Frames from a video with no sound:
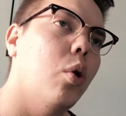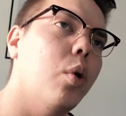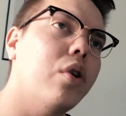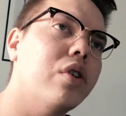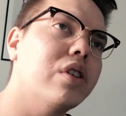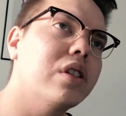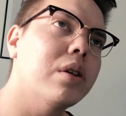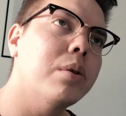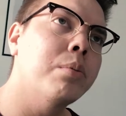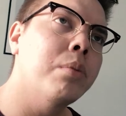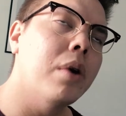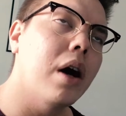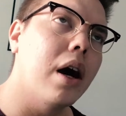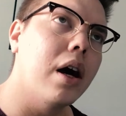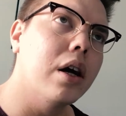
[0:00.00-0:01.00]
what are
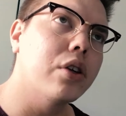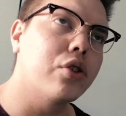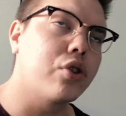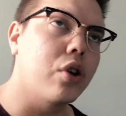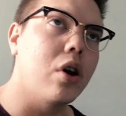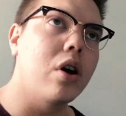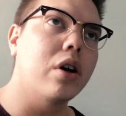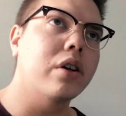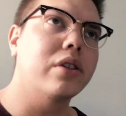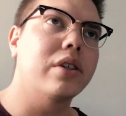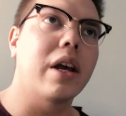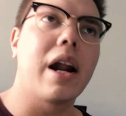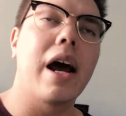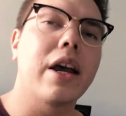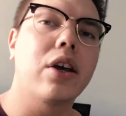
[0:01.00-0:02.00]
some
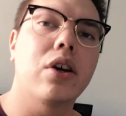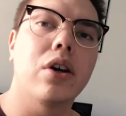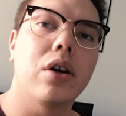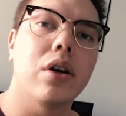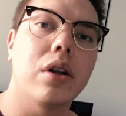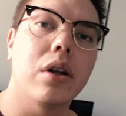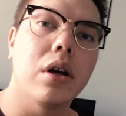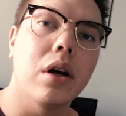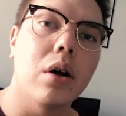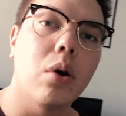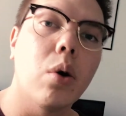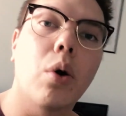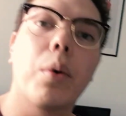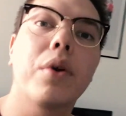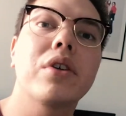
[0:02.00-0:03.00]
songs that I could,
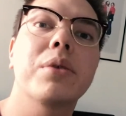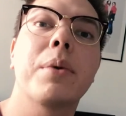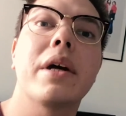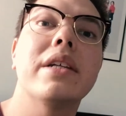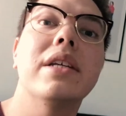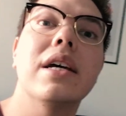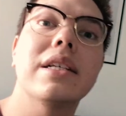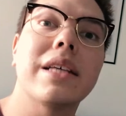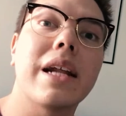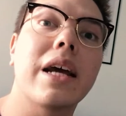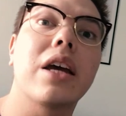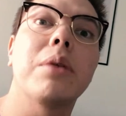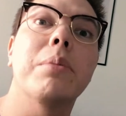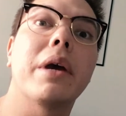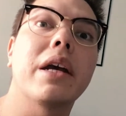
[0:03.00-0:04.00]
or what are some ideas
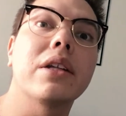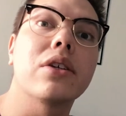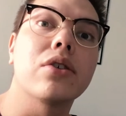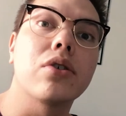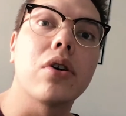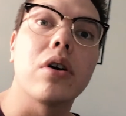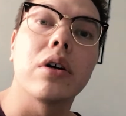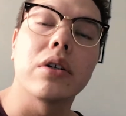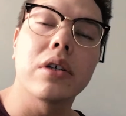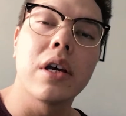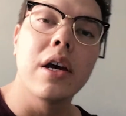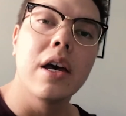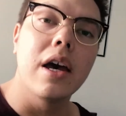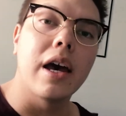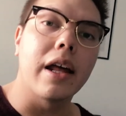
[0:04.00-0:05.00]
that I could make into
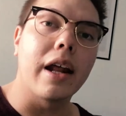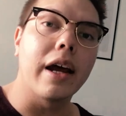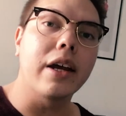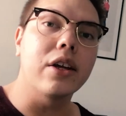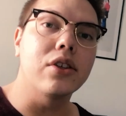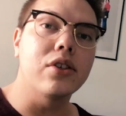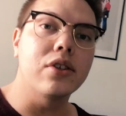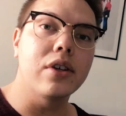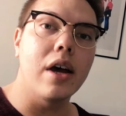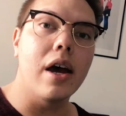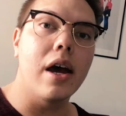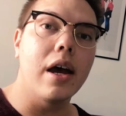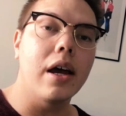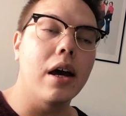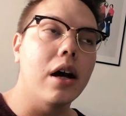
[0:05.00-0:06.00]
songs? And I could
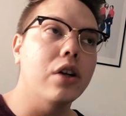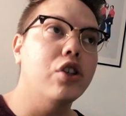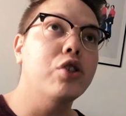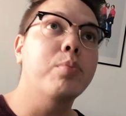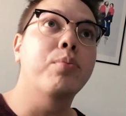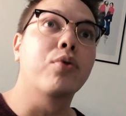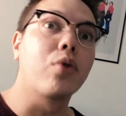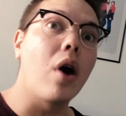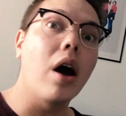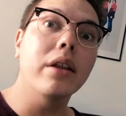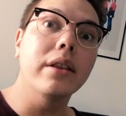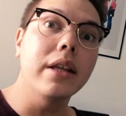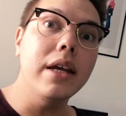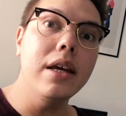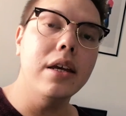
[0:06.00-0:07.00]
say, just
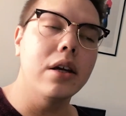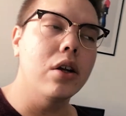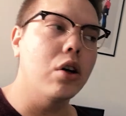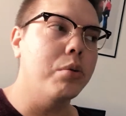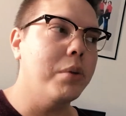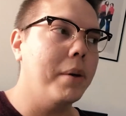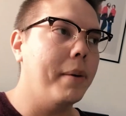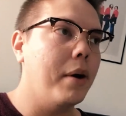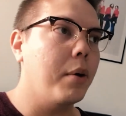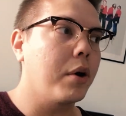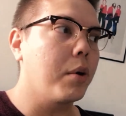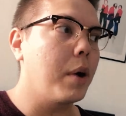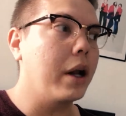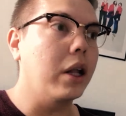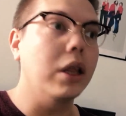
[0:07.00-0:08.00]
broadly, maybe I
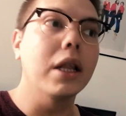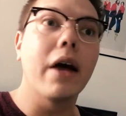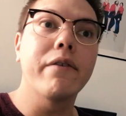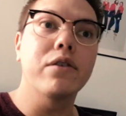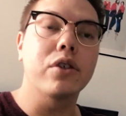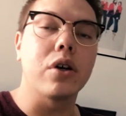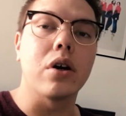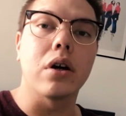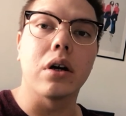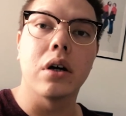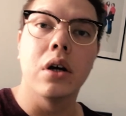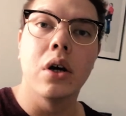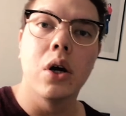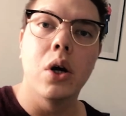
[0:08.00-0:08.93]
want to write a love song,